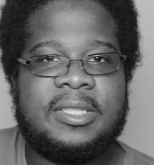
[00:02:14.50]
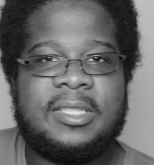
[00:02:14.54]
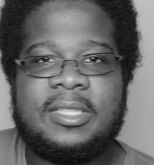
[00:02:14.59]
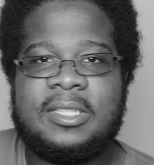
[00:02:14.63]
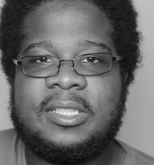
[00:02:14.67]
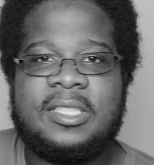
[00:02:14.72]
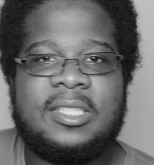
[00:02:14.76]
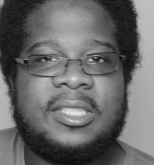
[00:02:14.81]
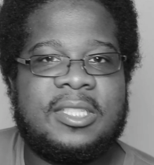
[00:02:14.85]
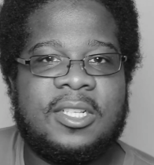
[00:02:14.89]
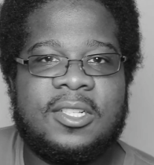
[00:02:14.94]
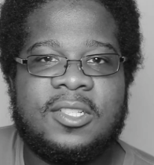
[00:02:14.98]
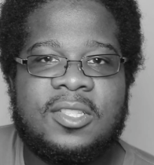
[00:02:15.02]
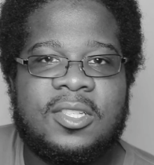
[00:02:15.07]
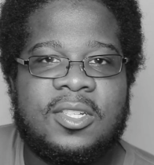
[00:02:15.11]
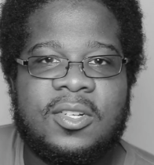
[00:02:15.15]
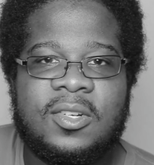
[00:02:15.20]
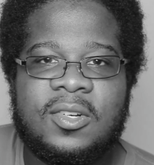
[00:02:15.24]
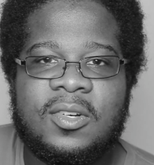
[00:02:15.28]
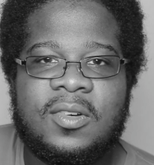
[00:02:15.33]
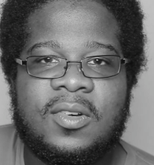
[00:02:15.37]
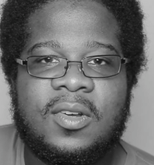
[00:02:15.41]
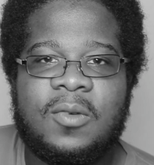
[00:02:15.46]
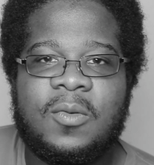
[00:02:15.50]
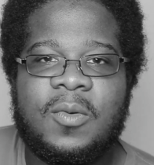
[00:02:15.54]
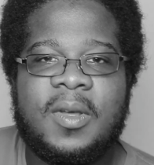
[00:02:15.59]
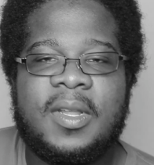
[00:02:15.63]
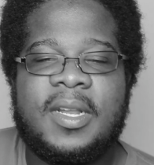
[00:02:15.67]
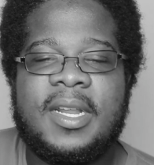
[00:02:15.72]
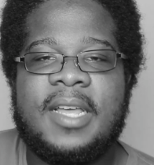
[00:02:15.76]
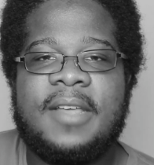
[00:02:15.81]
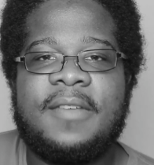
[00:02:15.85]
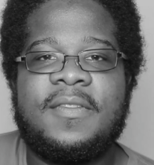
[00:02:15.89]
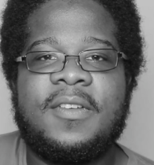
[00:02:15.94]
sister or
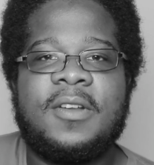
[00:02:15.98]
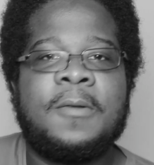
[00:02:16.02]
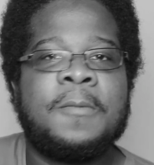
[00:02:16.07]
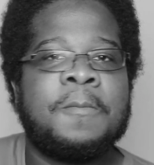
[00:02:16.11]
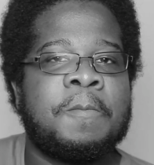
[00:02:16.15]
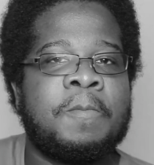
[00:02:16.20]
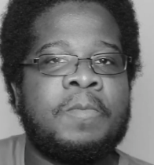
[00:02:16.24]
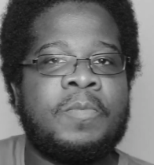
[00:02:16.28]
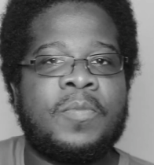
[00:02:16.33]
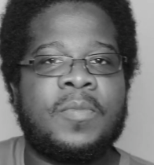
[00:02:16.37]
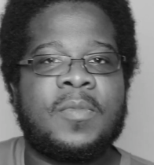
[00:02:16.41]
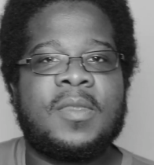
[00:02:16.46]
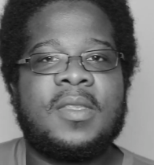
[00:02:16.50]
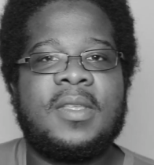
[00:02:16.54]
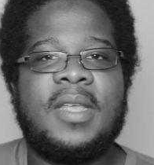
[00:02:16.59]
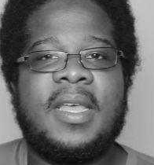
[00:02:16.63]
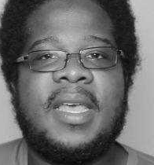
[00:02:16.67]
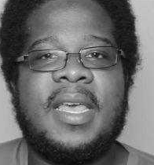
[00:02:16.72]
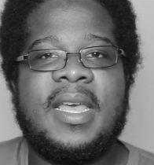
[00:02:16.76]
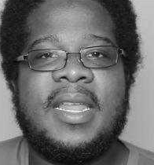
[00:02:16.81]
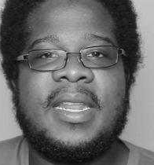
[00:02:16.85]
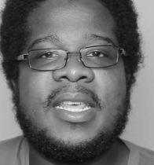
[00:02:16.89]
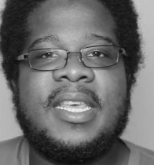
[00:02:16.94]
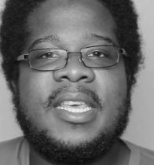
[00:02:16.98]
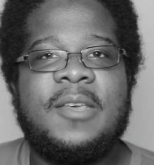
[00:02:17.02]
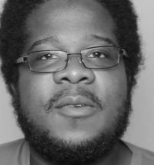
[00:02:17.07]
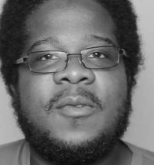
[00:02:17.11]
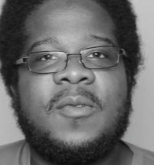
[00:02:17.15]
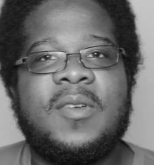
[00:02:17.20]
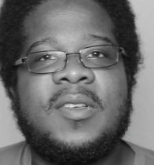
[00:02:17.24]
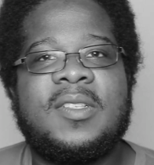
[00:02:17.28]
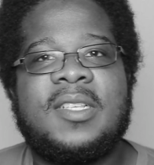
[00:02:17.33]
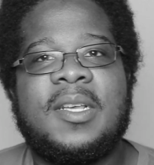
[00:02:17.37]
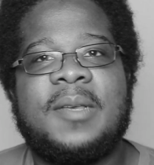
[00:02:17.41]
whatever, and he
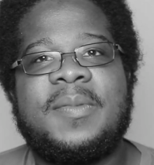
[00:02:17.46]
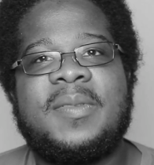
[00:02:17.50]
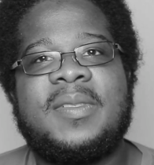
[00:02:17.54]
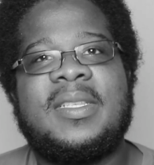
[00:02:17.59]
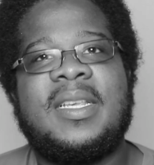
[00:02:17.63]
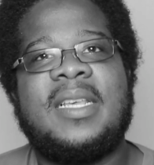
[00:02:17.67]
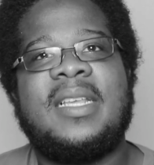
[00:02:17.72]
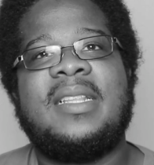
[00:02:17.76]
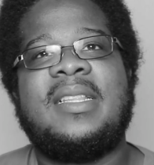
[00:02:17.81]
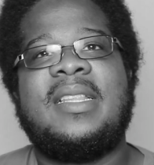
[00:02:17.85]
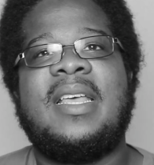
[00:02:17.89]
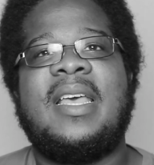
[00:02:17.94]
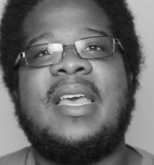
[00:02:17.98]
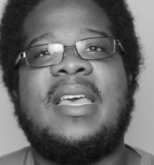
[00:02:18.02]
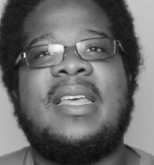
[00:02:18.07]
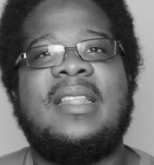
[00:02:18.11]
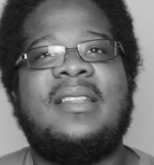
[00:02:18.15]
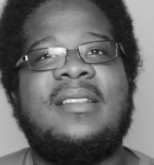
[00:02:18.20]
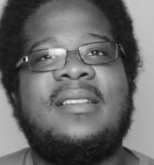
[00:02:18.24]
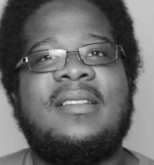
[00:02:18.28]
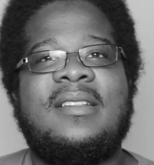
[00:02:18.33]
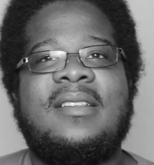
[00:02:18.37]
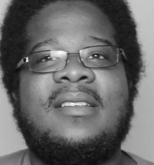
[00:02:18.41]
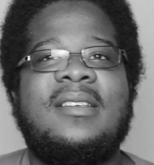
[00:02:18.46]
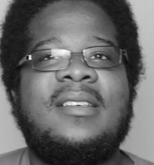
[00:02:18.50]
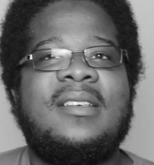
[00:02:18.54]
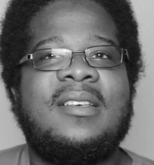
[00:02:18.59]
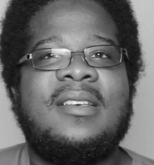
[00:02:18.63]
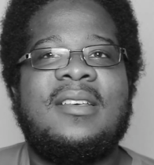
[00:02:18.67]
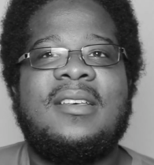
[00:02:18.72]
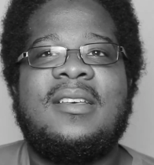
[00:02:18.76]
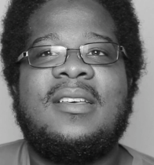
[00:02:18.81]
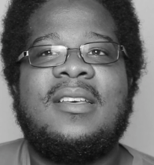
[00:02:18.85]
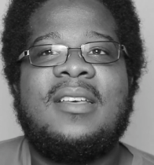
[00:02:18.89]
was upset that,
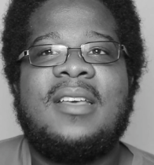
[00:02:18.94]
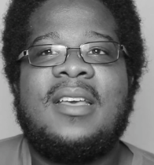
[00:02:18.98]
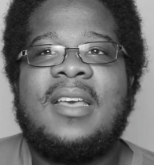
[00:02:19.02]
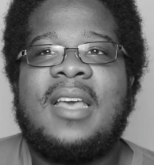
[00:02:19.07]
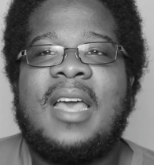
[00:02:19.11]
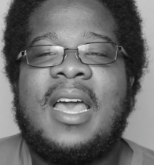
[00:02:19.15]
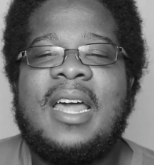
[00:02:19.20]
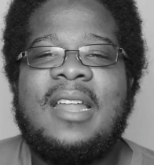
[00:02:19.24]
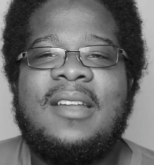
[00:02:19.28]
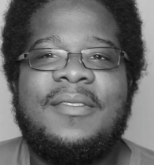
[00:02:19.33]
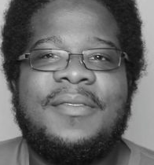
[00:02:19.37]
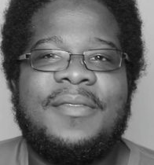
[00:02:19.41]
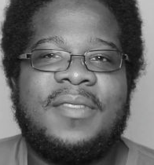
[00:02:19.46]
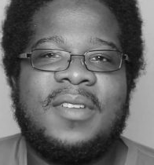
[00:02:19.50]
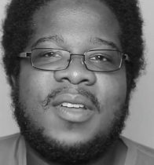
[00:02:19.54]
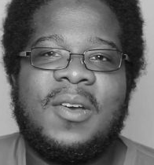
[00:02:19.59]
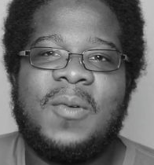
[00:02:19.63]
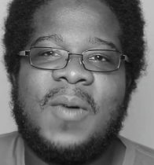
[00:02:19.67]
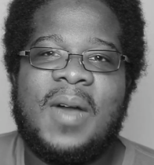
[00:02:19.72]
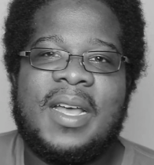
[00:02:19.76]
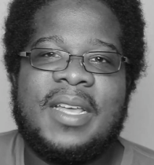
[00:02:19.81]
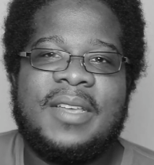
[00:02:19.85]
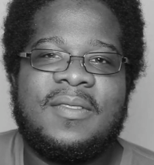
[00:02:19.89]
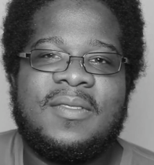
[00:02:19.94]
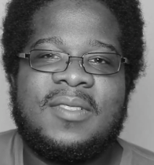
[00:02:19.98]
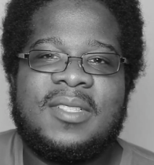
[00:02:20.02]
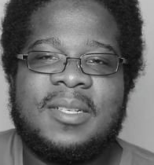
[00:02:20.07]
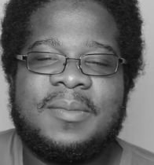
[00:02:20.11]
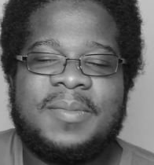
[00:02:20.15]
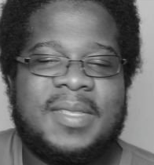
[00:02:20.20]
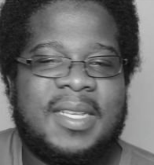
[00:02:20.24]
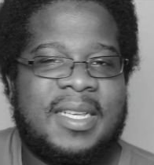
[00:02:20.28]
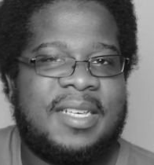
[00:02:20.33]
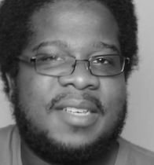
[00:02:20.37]
I don't even know why he was
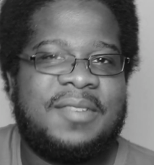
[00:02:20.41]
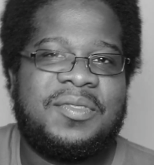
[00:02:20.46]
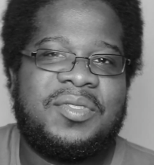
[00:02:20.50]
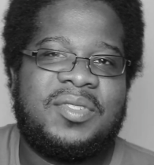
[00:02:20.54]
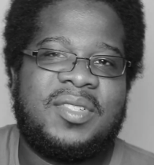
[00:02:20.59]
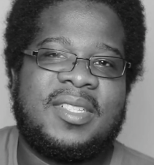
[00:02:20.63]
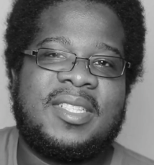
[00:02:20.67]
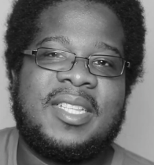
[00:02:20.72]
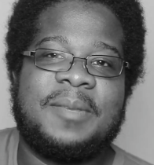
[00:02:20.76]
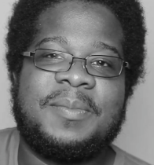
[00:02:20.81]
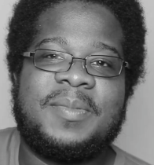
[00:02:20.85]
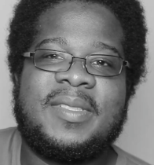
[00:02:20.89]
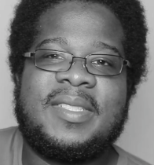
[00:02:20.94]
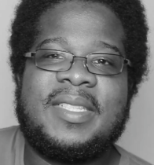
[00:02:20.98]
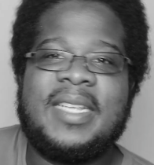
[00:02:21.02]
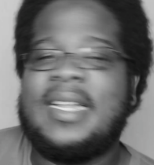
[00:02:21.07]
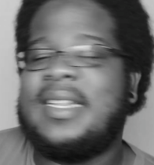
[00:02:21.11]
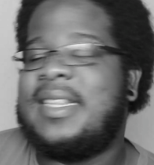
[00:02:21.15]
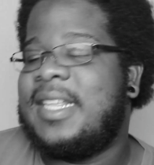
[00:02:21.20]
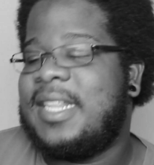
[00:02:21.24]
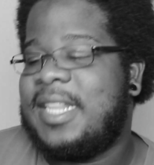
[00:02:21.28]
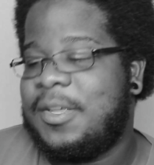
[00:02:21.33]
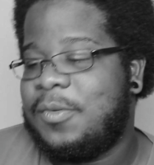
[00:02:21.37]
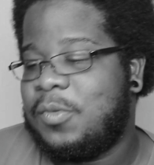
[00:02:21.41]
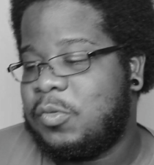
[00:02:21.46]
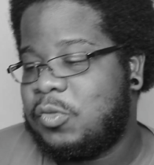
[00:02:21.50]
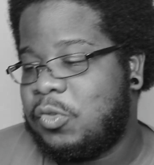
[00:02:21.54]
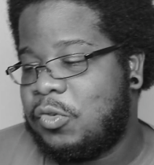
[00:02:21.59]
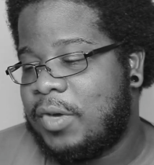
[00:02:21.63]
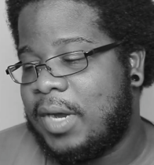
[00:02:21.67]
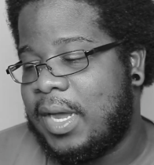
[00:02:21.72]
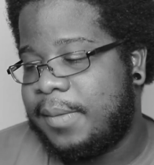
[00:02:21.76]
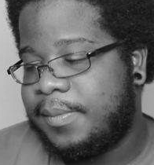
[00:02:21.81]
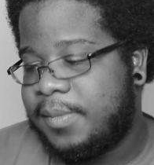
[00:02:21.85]
upset. He was just upset that they were
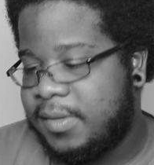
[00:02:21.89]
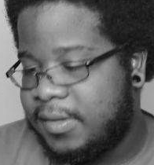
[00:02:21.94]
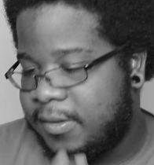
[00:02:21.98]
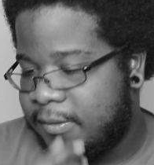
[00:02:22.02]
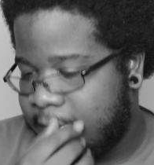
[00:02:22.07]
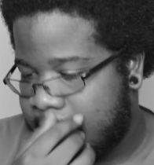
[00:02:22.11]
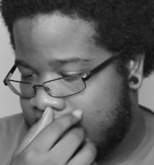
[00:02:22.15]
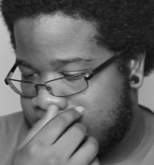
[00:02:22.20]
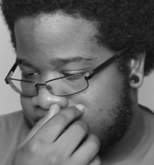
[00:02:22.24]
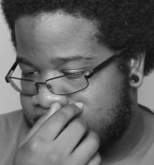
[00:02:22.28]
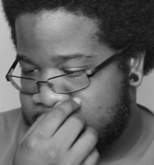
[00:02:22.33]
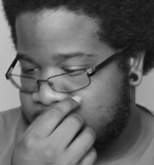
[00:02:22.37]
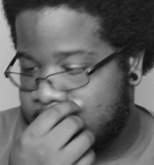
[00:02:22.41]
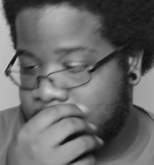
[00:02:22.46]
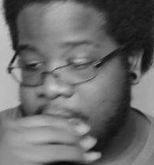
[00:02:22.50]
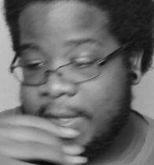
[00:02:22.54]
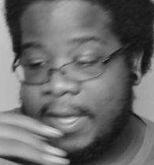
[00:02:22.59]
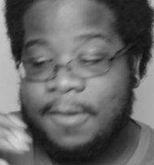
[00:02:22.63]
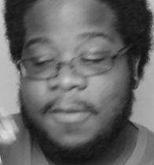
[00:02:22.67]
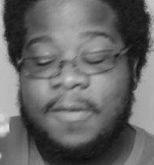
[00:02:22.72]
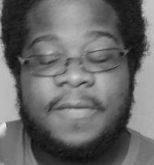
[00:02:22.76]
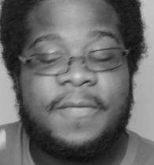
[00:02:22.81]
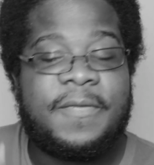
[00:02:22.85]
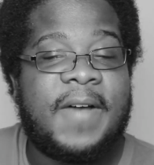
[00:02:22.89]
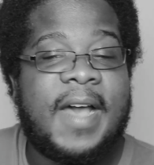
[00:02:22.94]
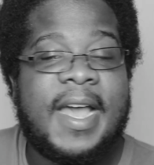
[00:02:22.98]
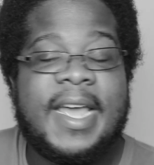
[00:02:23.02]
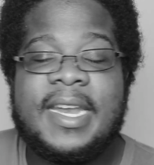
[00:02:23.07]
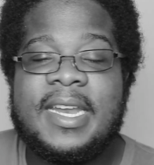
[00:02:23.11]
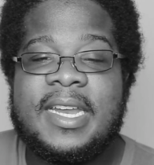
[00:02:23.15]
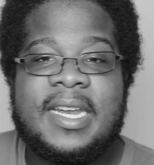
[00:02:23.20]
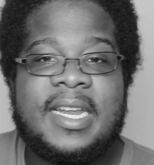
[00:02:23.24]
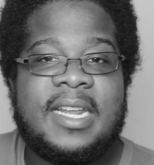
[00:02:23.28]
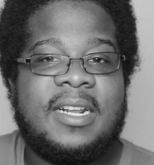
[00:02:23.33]
trapped, right? So they were
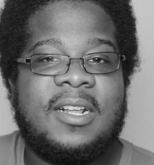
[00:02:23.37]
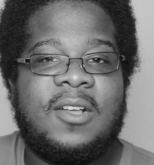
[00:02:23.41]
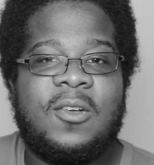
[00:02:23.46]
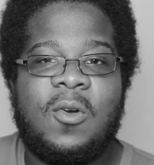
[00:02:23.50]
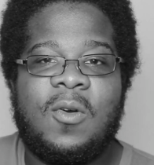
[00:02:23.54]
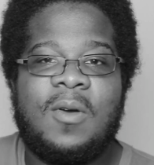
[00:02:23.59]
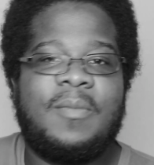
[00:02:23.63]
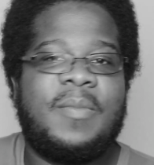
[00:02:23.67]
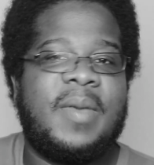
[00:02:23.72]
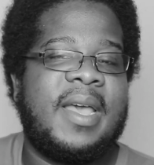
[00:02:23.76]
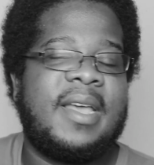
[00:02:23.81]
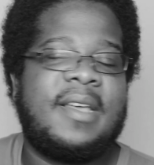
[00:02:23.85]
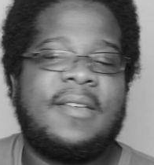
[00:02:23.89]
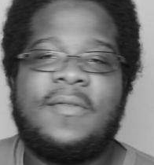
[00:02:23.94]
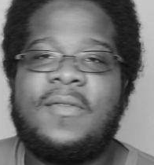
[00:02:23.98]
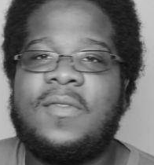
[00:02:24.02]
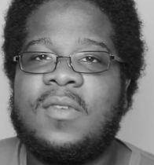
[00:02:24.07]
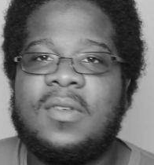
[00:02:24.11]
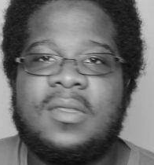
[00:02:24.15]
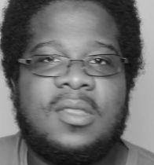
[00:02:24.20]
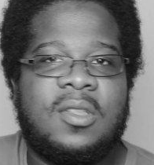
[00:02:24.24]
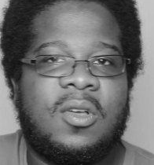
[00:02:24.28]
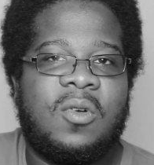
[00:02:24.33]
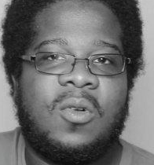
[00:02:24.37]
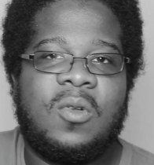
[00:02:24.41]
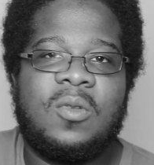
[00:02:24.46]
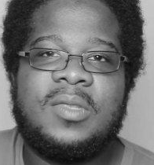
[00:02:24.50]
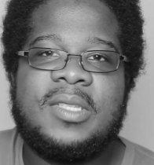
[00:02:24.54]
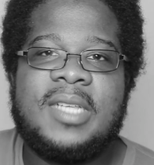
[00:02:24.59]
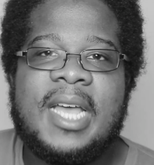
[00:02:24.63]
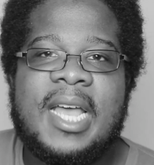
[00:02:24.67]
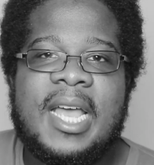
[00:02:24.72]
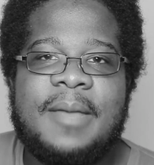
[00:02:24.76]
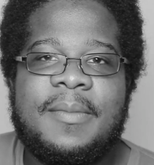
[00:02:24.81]
fighting and going back and forth the whole
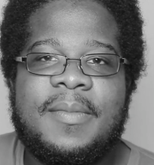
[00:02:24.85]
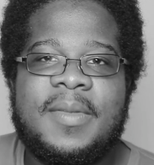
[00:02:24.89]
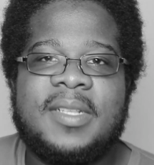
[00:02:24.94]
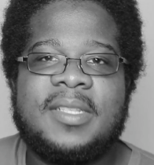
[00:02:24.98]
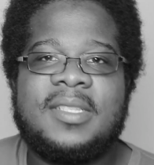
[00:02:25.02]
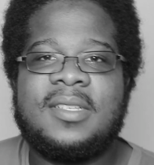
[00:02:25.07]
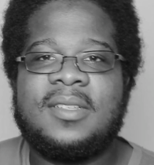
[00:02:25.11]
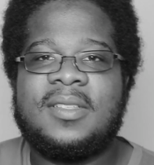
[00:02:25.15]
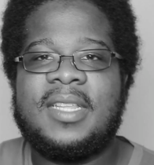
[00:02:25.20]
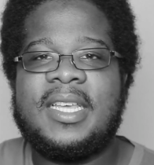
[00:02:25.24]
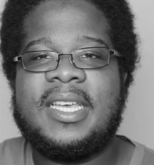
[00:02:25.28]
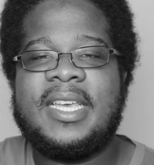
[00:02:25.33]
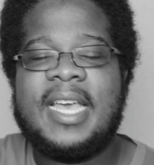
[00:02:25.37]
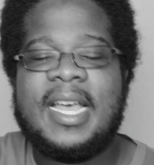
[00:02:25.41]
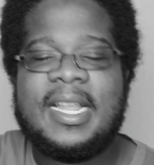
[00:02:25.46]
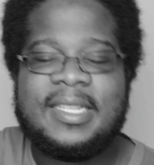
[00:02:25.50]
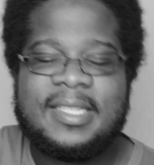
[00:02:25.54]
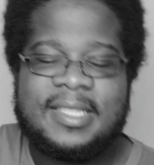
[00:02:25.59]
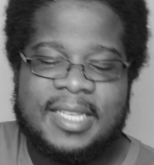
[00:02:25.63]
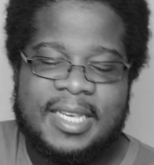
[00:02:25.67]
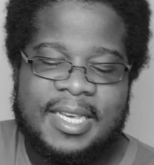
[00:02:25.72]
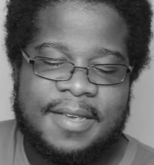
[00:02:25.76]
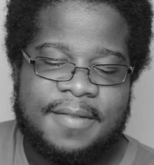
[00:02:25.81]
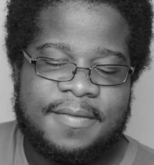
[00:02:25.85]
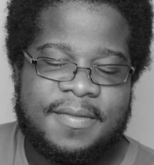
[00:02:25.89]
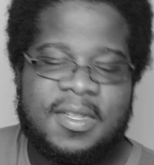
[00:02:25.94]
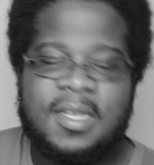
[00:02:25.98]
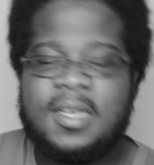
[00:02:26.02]
time until they got saved.